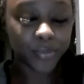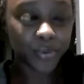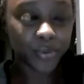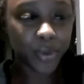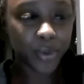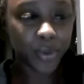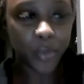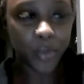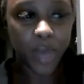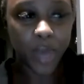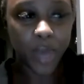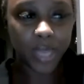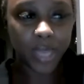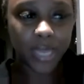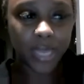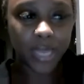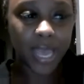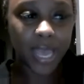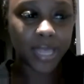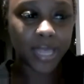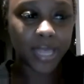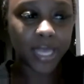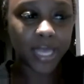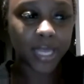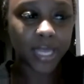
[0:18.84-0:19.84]
No, I didn't
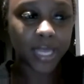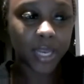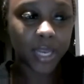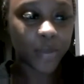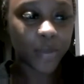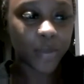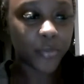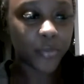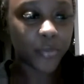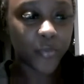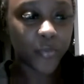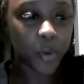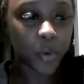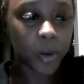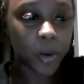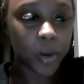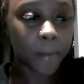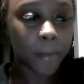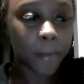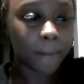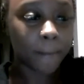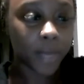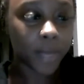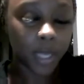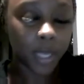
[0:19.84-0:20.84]
add that in there
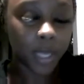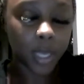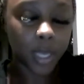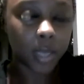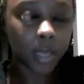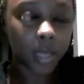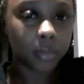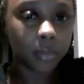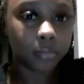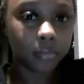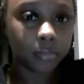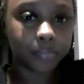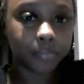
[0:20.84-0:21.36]
before, but yeah.